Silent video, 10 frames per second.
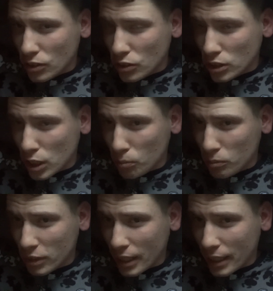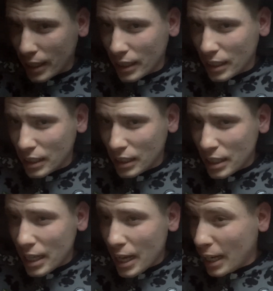someday
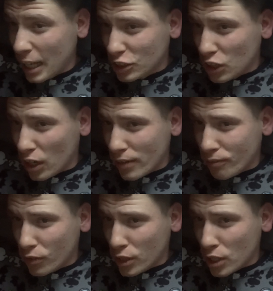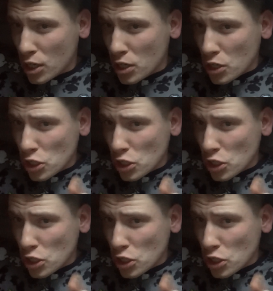again sorry for the